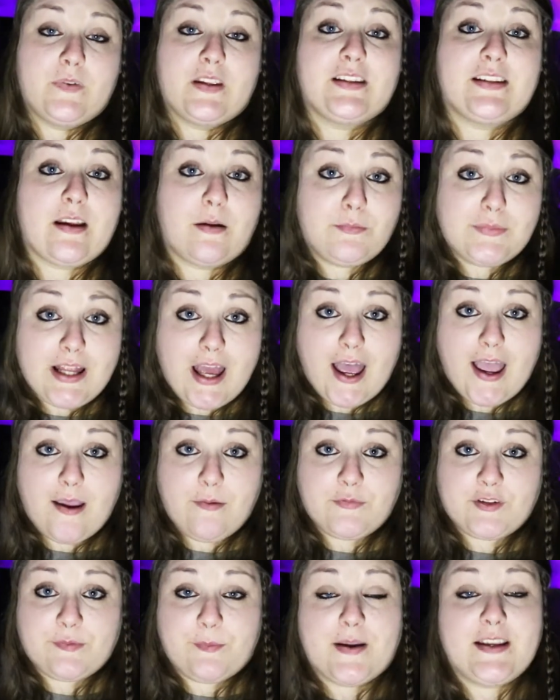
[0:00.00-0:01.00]

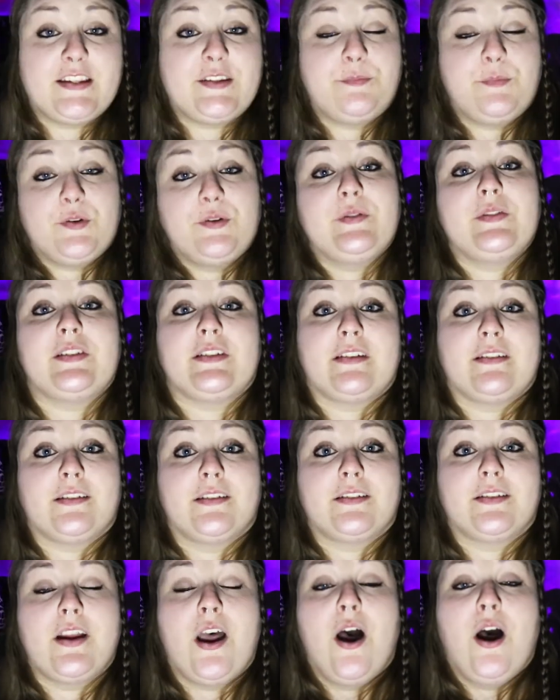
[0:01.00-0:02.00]
sometimes my
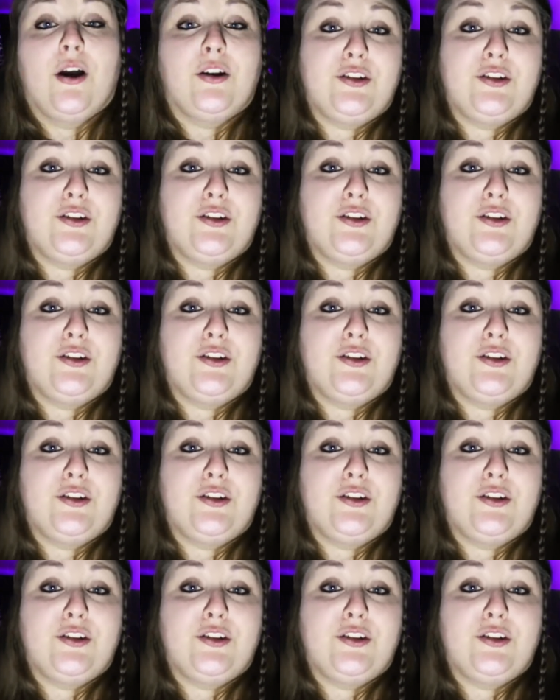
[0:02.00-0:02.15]
spooksters